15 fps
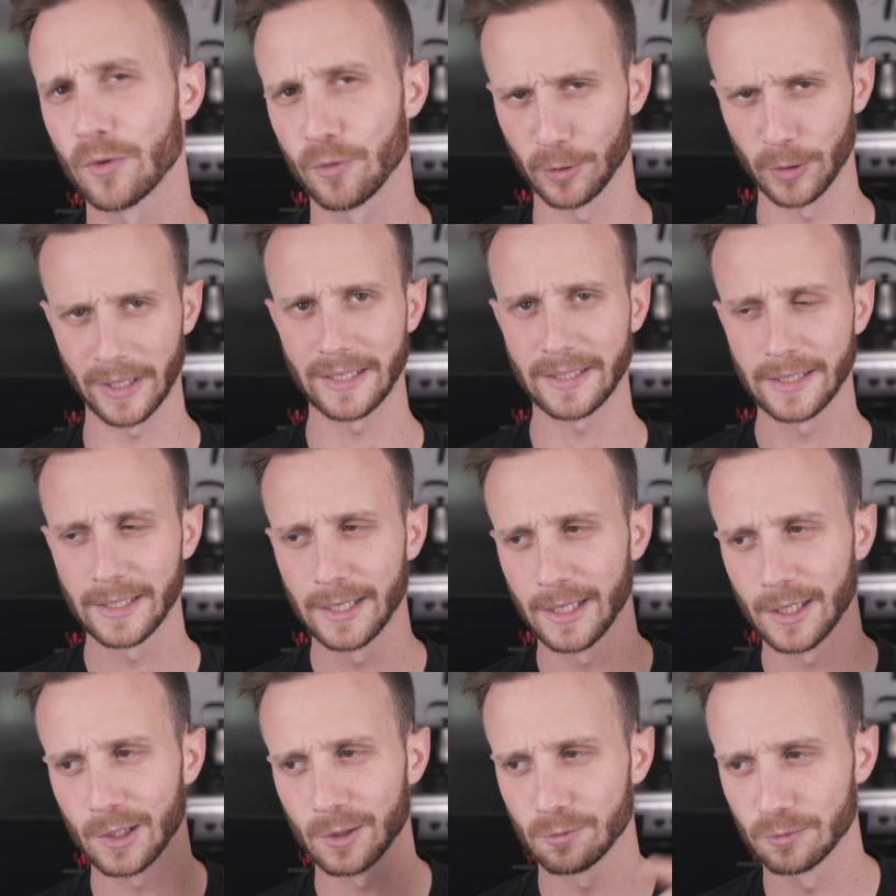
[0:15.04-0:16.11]
with rooting,
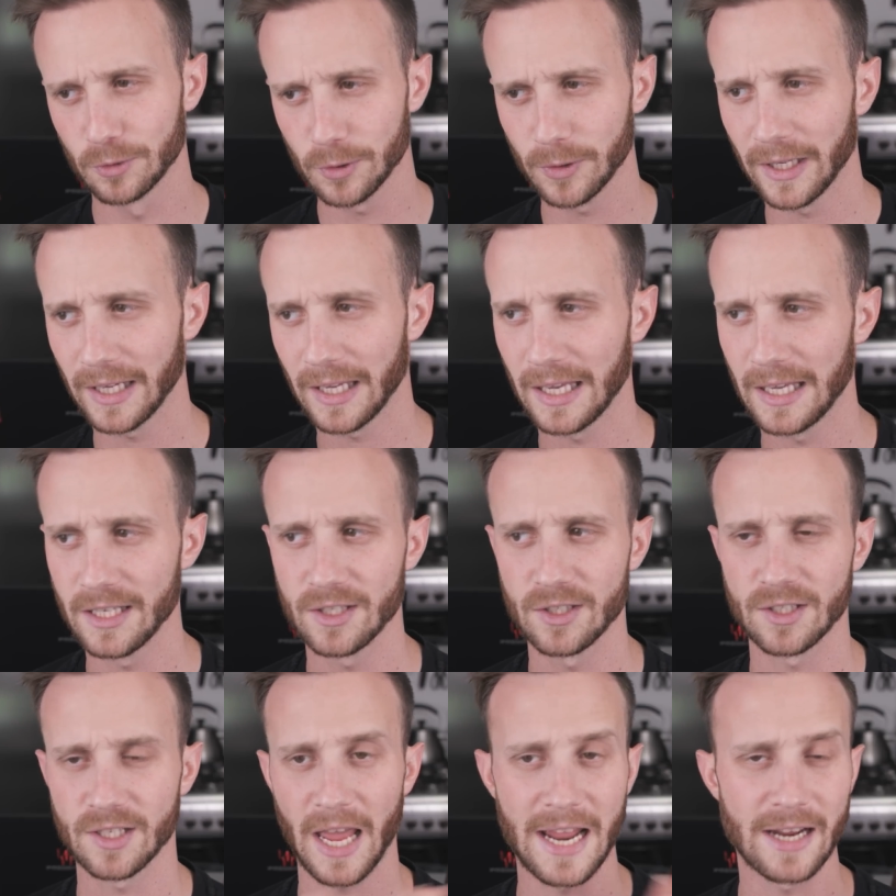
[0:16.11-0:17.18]
rooting
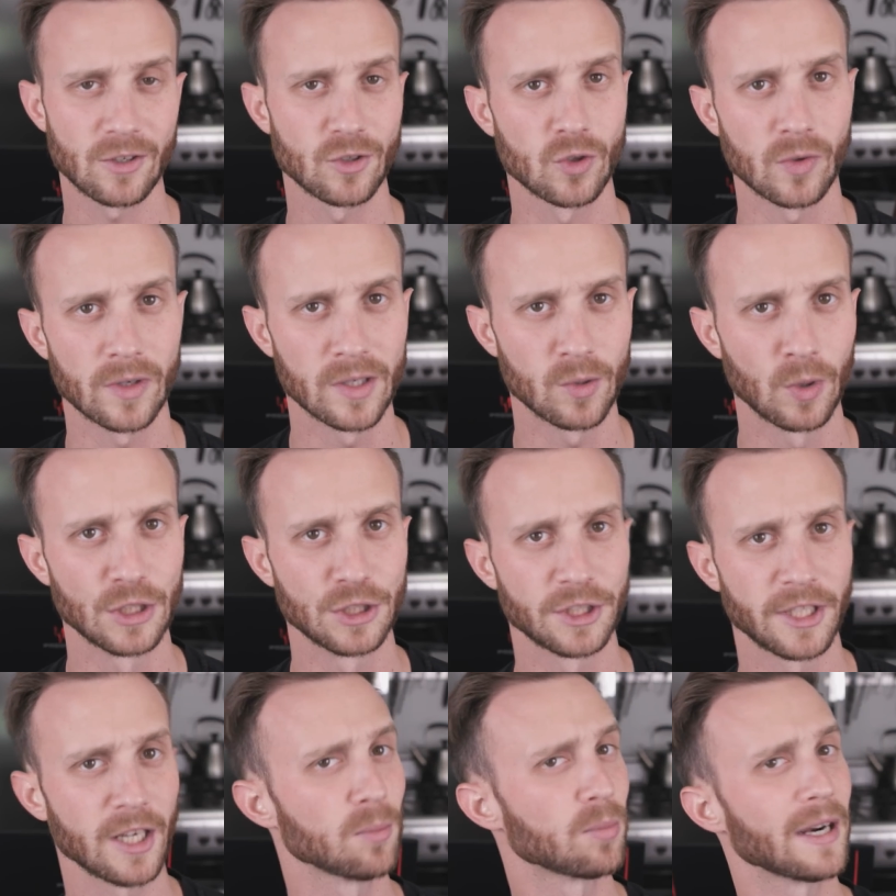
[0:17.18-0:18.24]
is to Android what
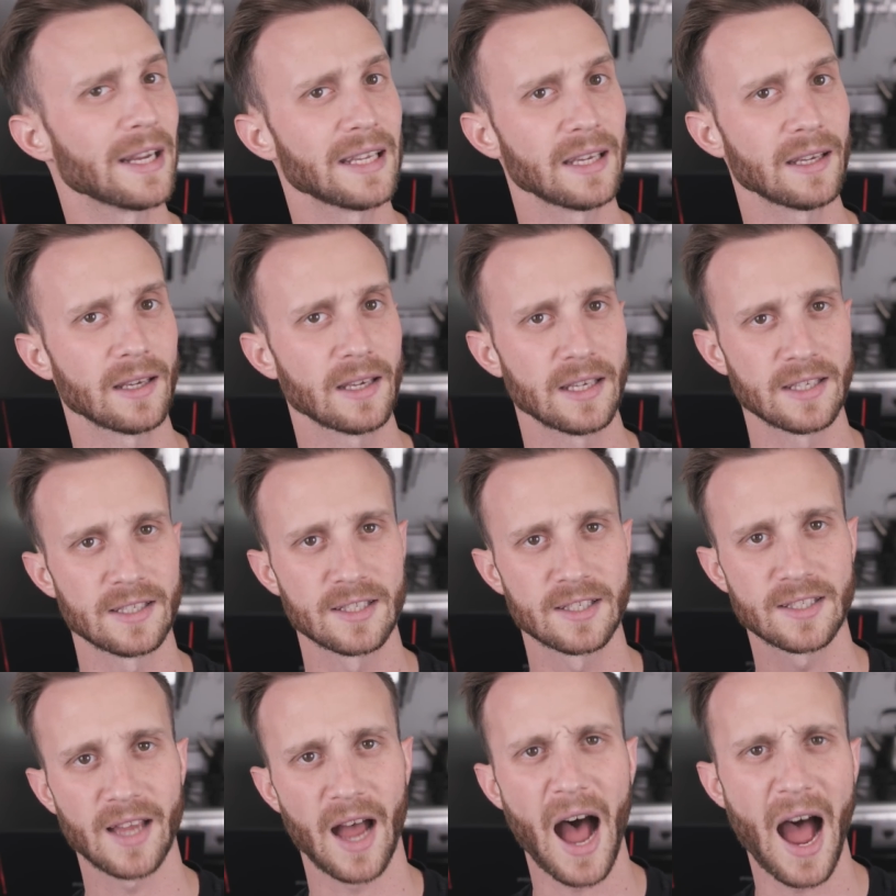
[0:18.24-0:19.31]
jailbreaking
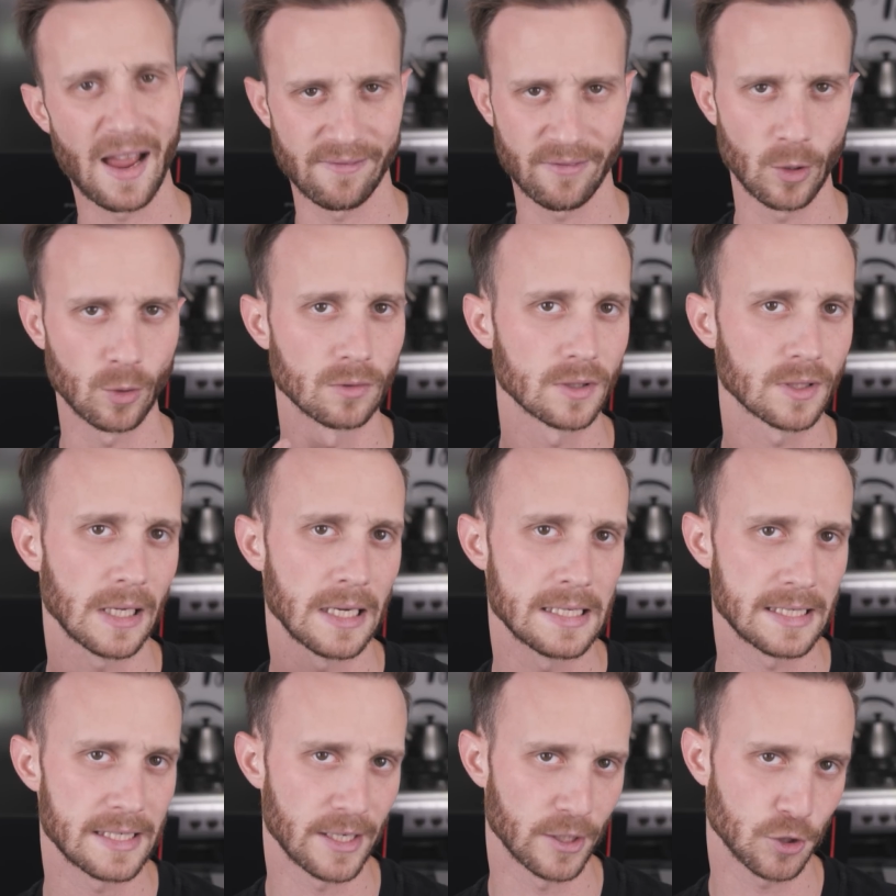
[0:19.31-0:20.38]
is to iPhones,
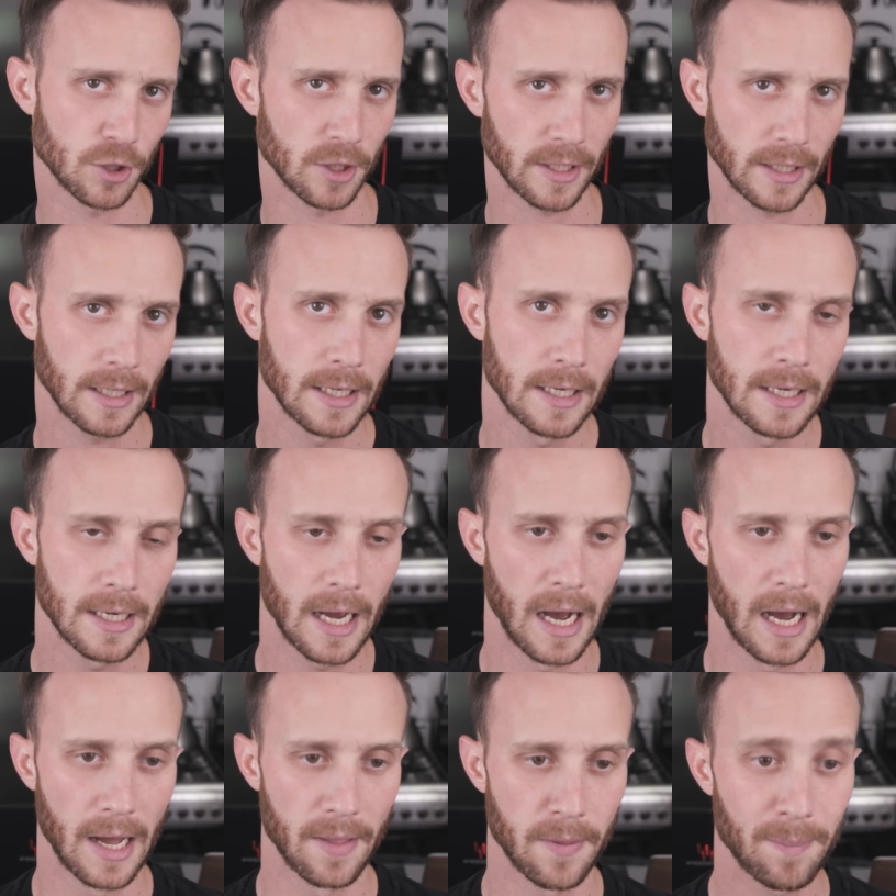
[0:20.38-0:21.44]
essentially.
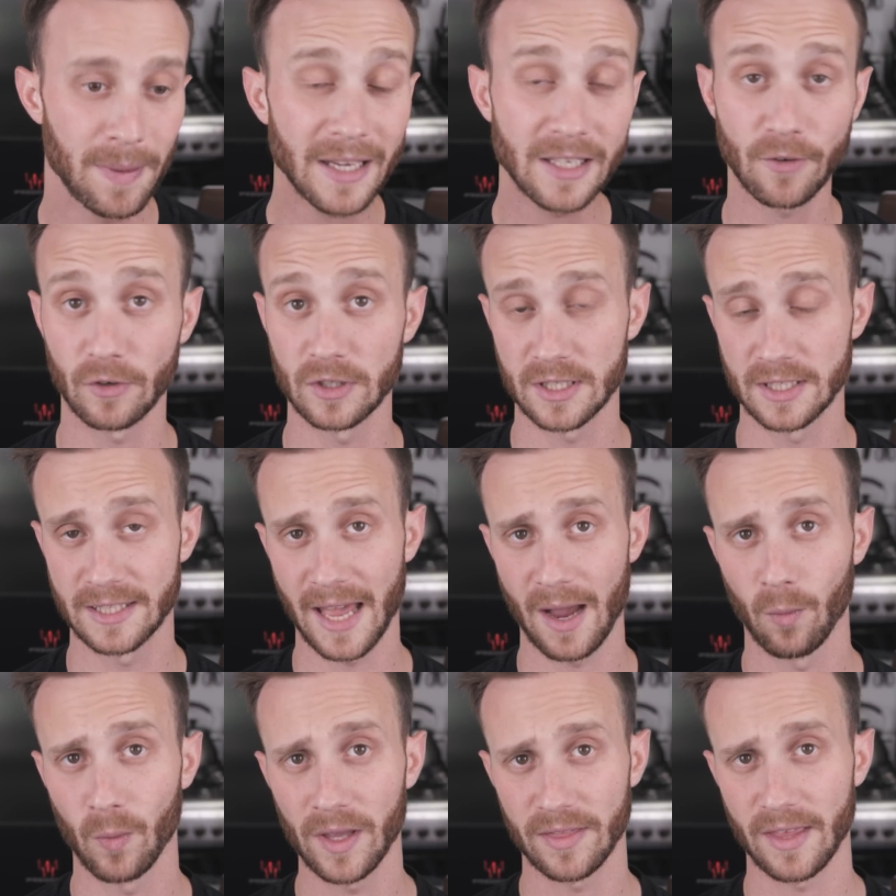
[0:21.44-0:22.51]
The big difference is
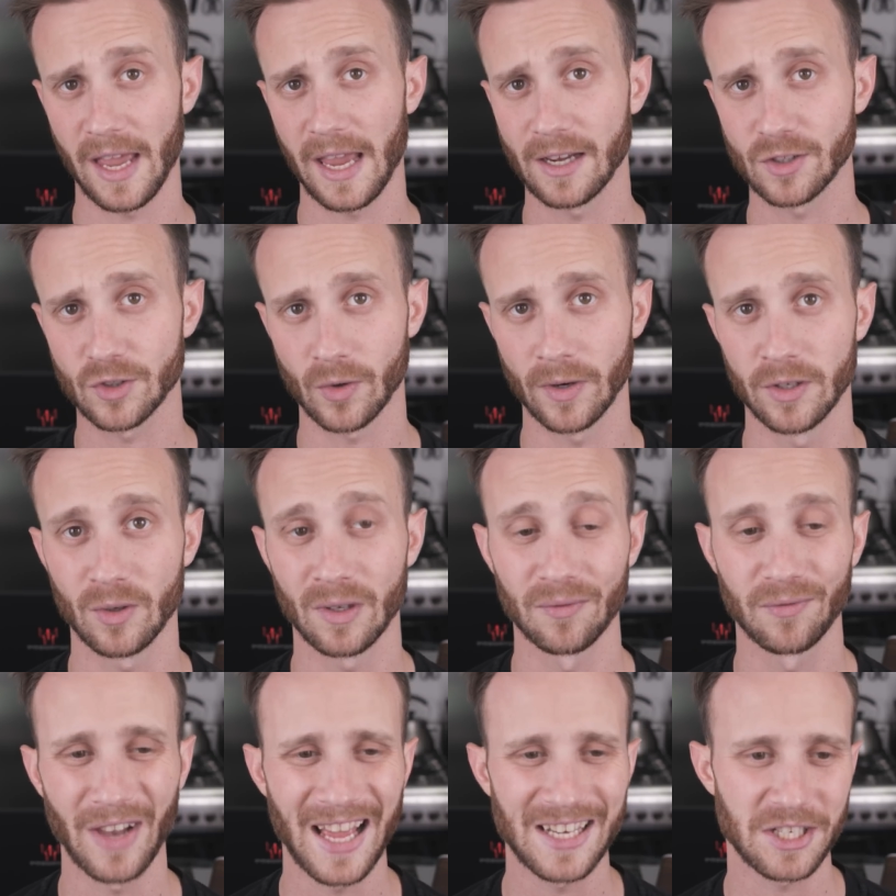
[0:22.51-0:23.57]
that with Android, you can
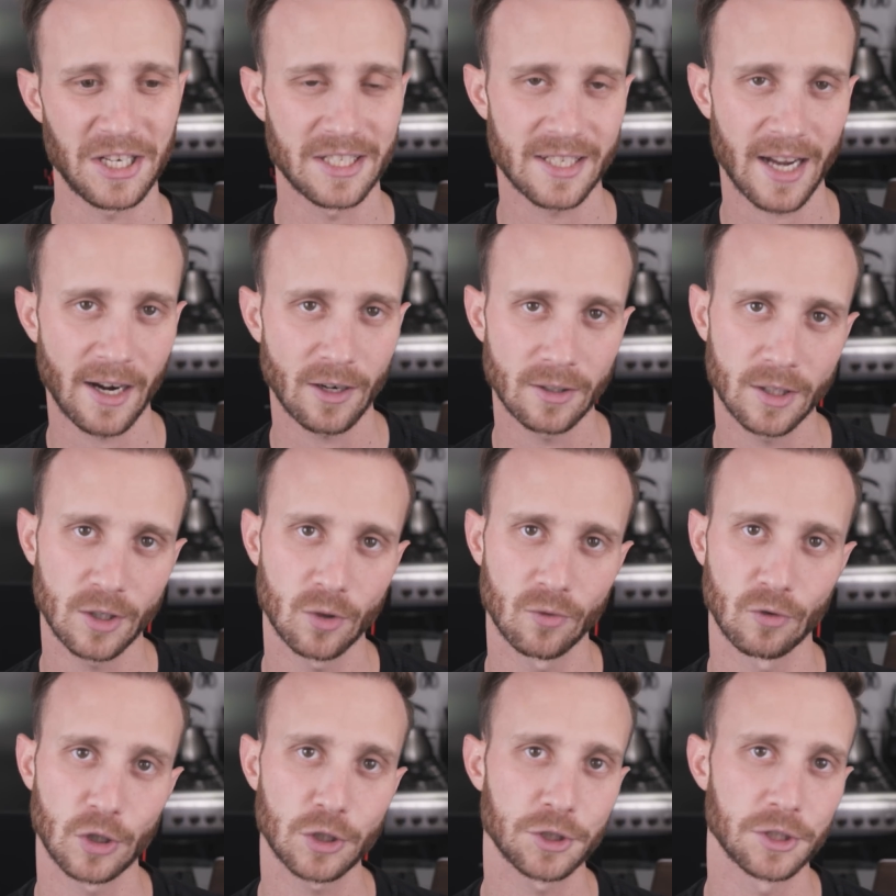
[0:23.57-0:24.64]
flash entirely new
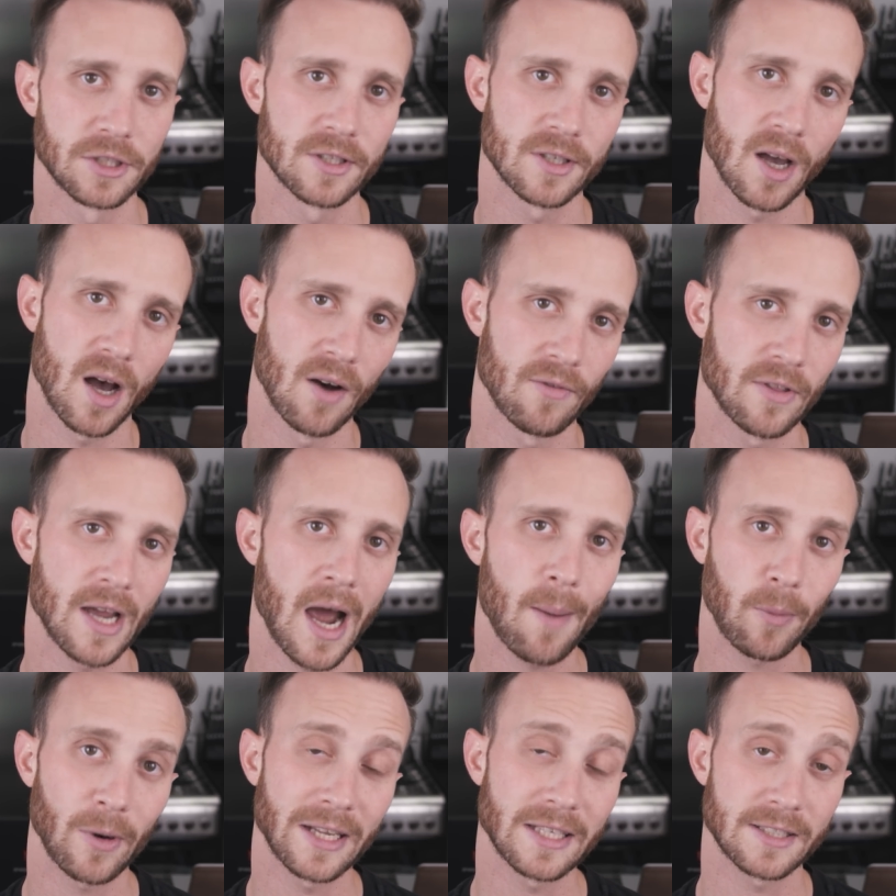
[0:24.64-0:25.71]
versions of the
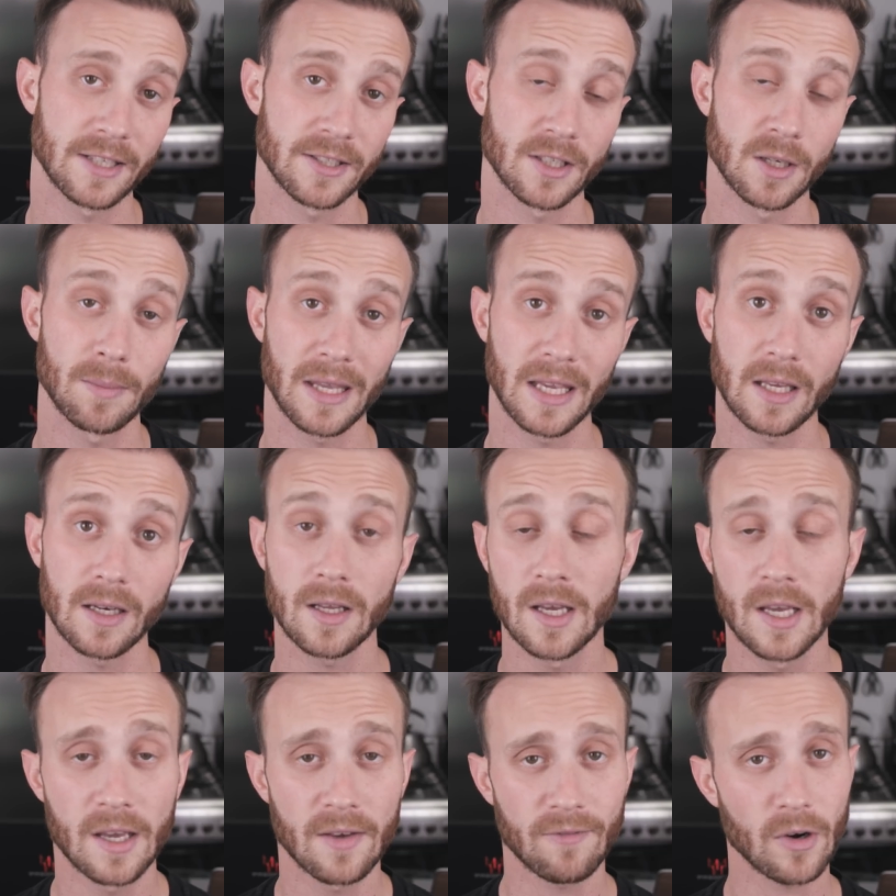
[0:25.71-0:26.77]
operating system in
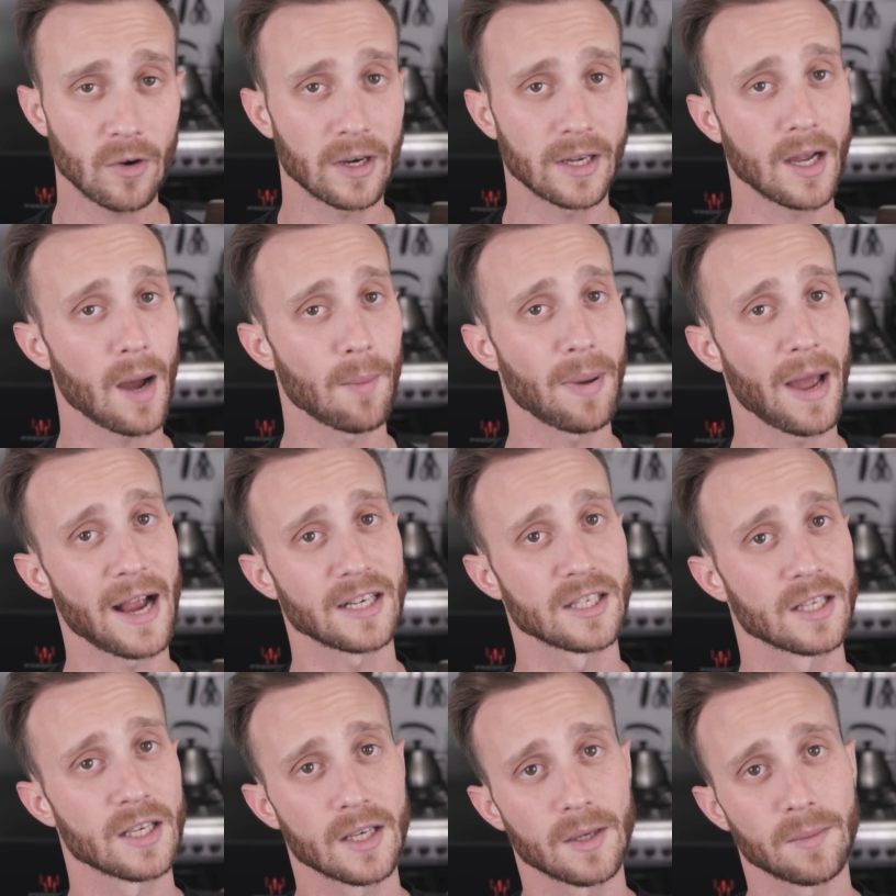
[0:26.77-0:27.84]
very
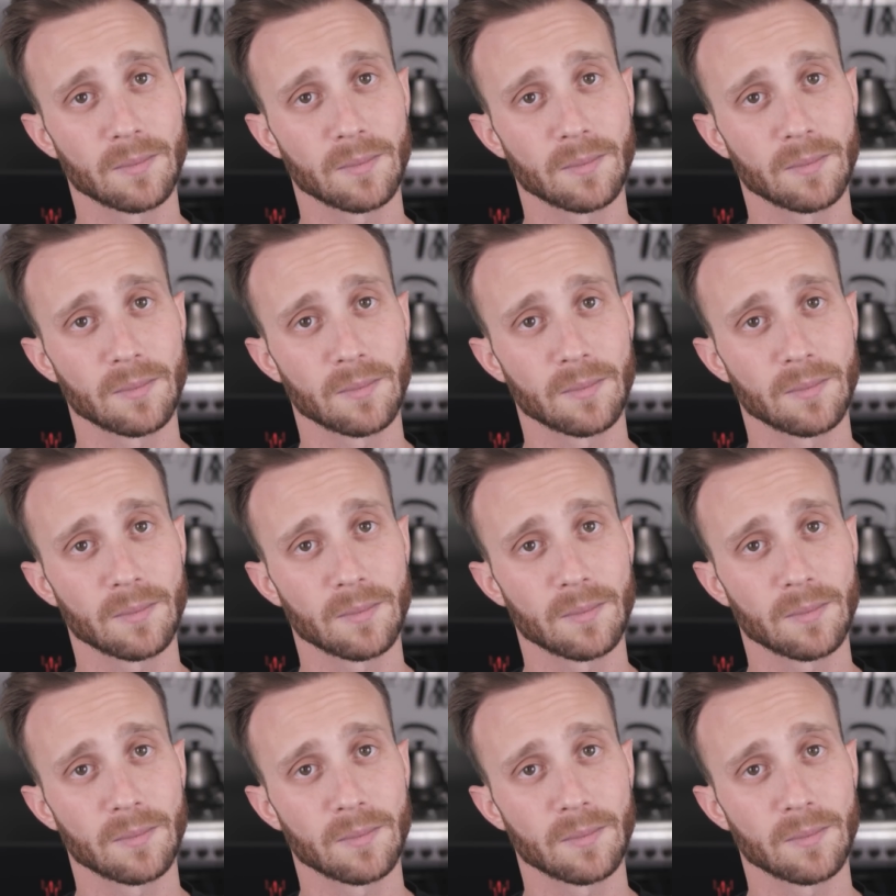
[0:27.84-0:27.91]
compact